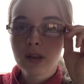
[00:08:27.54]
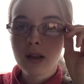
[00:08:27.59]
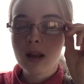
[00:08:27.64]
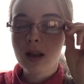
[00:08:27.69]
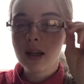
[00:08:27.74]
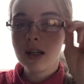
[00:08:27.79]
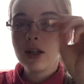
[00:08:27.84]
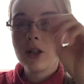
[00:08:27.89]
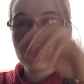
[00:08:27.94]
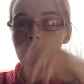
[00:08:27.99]

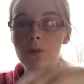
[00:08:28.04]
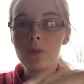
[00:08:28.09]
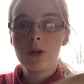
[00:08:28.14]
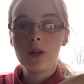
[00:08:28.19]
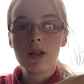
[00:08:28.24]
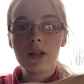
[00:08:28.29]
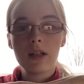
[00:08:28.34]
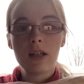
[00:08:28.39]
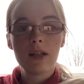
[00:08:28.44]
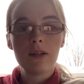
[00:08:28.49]
Each bring a
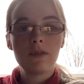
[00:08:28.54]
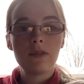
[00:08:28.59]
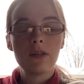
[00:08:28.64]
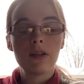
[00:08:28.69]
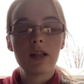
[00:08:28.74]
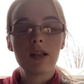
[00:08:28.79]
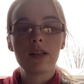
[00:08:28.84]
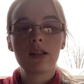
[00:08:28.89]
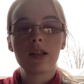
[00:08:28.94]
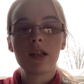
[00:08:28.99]
gift, and then
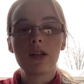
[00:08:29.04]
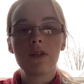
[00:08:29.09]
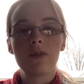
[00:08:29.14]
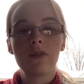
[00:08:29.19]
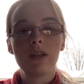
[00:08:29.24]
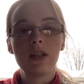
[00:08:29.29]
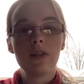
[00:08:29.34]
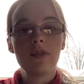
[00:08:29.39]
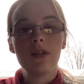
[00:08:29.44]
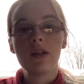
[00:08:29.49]
instead of
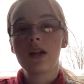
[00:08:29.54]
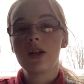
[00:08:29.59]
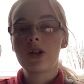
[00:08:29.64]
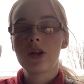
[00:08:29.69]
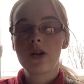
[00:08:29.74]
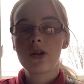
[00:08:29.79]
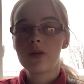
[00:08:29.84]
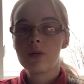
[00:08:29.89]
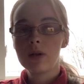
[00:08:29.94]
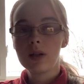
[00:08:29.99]
giving each
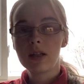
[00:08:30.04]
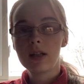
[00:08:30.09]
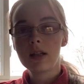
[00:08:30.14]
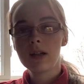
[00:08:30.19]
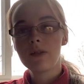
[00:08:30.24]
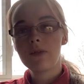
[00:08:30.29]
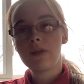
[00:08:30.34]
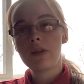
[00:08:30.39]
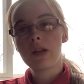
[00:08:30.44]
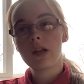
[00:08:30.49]
other a
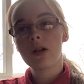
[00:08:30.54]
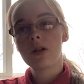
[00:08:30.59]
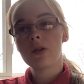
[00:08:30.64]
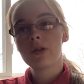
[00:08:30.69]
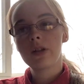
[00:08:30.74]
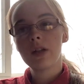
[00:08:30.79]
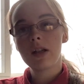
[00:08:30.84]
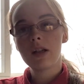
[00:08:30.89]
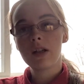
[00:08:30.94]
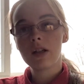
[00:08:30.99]
gift, they'll
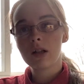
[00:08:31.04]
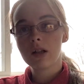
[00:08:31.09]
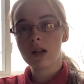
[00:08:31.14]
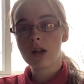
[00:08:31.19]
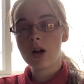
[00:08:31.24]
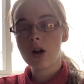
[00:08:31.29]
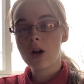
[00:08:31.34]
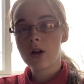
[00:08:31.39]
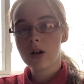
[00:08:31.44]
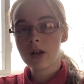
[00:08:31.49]
take it
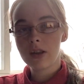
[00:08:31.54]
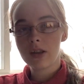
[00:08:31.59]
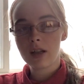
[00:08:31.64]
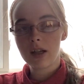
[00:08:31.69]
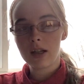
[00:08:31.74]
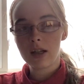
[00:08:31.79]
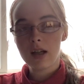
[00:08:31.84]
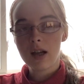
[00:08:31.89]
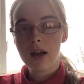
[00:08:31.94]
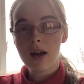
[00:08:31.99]
along. And
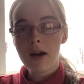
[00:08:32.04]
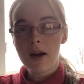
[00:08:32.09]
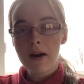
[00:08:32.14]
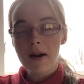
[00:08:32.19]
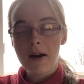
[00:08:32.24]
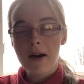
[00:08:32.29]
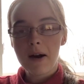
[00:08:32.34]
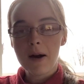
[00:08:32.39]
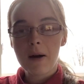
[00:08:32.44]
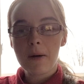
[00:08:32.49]
then
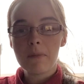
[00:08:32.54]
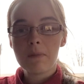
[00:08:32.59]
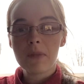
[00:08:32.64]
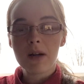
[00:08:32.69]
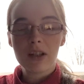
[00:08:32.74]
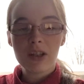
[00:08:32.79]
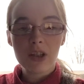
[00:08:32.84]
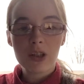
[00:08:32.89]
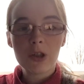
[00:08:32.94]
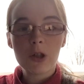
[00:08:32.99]
my
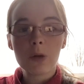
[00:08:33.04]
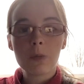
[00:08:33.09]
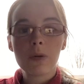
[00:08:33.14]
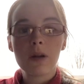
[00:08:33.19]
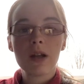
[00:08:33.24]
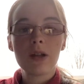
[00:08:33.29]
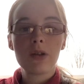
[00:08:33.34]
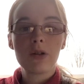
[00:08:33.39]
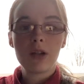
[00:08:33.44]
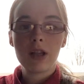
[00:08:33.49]
sister
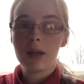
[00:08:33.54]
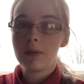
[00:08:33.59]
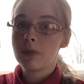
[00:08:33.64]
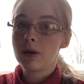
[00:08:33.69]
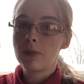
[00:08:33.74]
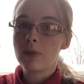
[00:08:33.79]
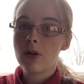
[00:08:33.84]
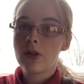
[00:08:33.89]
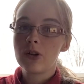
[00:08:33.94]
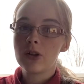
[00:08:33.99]
planned to take my
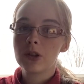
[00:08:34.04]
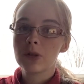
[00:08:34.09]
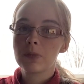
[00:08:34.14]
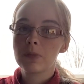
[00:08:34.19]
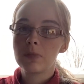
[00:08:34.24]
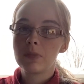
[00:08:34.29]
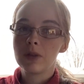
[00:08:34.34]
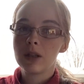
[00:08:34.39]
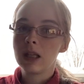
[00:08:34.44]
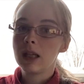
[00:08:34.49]
brother's
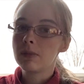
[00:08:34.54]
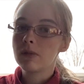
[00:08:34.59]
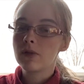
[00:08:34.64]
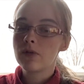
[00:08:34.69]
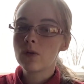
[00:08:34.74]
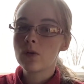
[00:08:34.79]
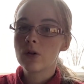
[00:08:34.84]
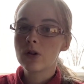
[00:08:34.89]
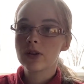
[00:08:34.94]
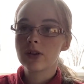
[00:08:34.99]
team of
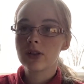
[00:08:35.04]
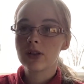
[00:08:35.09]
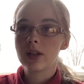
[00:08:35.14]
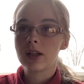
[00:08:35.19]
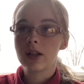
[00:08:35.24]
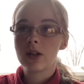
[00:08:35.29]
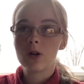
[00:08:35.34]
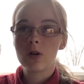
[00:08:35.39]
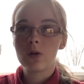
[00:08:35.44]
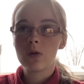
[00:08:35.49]
horses and
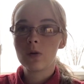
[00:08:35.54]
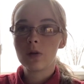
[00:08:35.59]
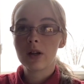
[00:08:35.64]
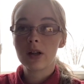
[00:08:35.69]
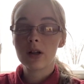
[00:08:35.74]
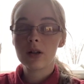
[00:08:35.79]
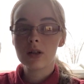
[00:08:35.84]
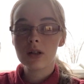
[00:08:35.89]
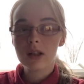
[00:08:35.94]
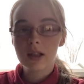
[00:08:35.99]
go
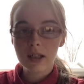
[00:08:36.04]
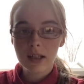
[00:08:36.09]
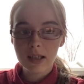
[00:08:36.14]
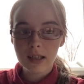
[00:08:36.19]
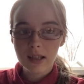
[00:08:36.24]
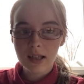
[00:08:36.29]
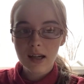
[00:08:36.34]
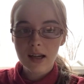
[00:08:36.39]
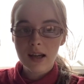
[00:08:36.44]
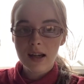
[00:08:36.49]
caroling,
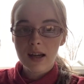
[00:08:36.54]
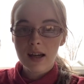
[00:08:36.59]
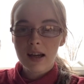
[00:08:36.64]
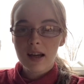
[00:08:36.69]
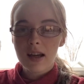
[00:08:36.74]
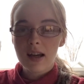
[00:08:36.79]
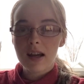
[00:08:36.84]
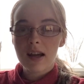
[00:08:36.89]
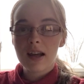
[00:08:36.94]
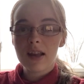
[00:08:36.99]

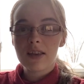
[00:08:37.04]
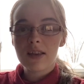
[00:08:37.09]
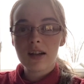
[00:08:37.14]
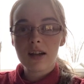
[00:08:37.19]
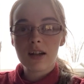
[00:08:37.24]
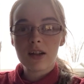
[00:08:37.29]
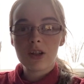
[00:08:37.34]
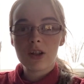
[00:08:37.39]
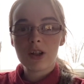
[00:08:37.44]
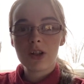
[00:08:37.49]
and
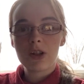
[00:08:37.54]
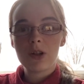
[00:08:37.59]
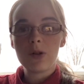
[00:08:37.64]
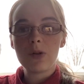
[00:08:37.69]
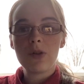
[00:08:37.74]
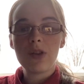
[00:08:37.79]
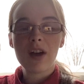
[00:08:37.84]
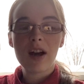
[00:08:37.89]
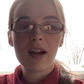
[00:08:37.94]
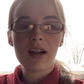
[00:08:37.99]
then just do
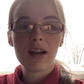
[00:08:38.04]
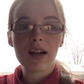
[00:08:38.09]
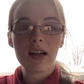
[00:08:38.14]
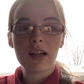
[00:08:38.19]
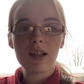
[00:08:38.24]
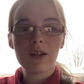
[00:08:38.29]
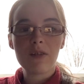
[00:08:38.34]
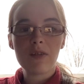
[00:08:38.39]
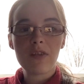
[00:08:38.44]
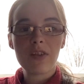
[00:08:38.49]
that kind
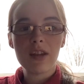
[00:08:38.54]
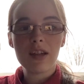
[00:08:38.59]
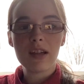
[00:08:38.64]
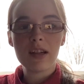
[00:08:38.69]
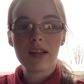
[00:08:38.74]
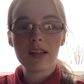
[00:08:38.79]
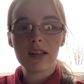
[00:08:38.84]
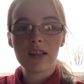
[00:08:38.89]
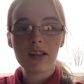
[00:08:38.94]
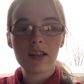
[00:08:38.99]
of thing
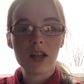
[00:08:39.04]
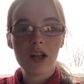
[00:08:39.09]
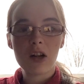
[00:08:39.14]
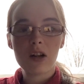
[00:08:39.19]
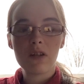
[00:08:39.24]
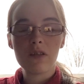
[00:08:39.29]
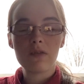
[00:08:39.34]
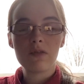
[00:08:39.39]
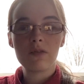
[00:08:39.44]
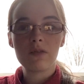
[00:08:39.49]
instead
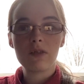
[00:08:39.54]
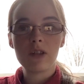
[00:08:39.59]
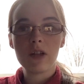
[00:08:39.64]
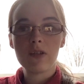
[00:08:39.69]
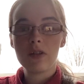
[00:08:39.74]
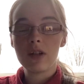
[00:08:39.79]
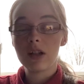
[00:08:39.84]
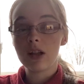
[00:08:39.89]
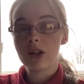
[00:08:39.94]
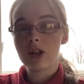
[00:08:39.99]
of
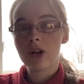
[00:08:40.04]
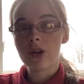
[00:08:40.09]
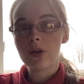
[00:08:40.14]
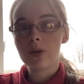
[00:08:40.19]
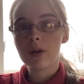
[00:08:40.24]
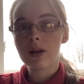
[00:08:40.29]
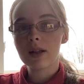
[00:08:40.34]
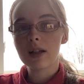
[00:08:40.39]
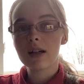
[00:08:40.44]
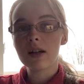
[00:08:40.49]
giving each other
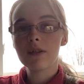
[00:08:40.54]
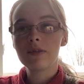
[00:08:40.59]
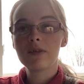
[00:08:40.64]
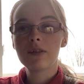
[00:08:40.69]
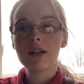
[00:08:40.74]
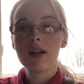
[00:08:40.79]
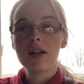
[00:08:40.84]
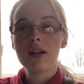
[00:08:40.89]
a gift.